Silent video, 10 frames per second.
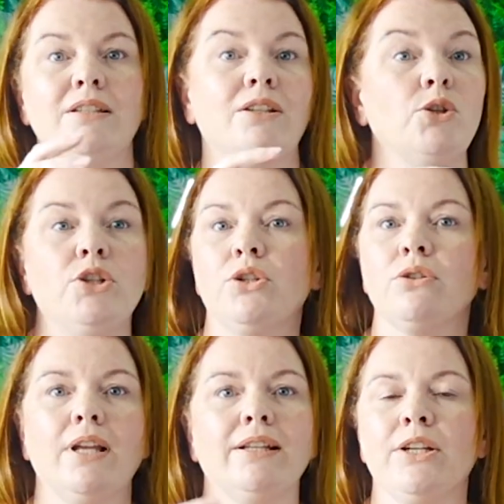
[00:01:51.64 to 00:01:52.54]
could you
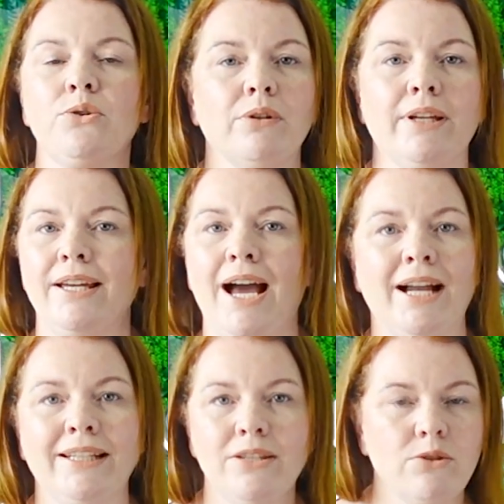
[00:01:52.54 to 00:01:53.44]
just like literally
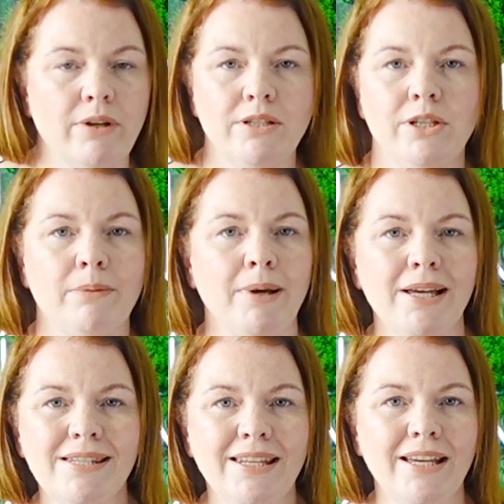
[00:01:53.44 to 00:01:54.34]
add it straight to your
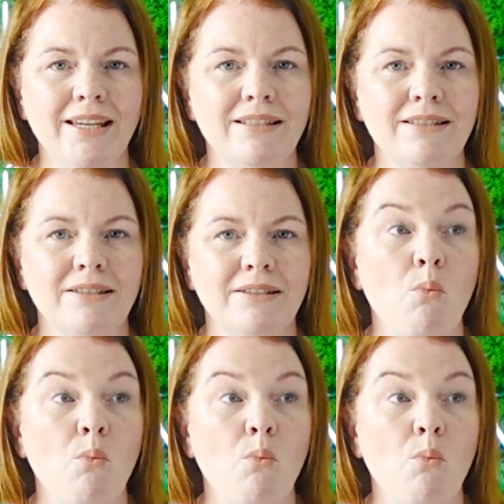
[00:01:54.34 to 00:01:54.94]
basket,